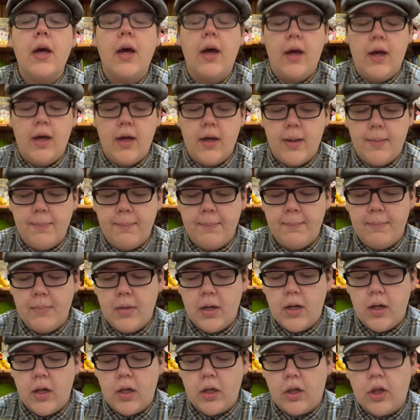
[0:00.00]
A
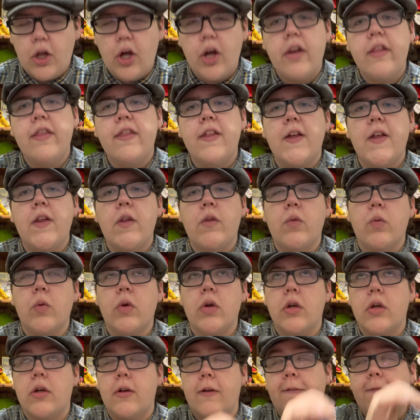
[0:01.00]
lot of these
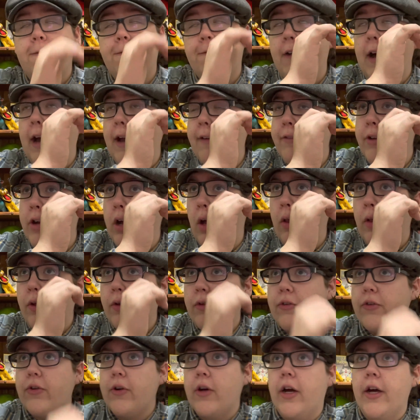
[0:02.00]
were
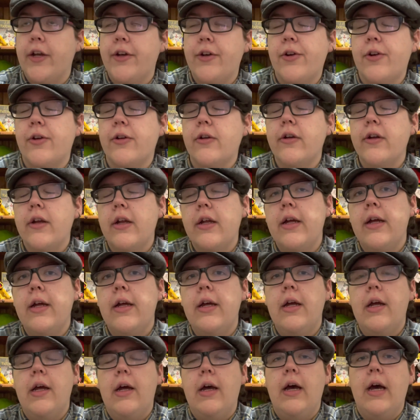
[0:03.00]
$5 or under,
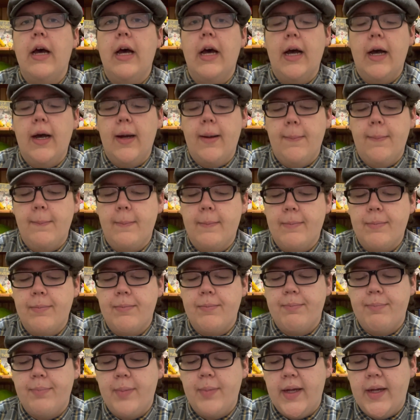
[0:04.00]

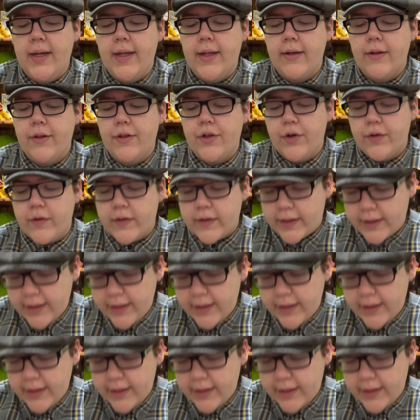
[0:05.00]
but there's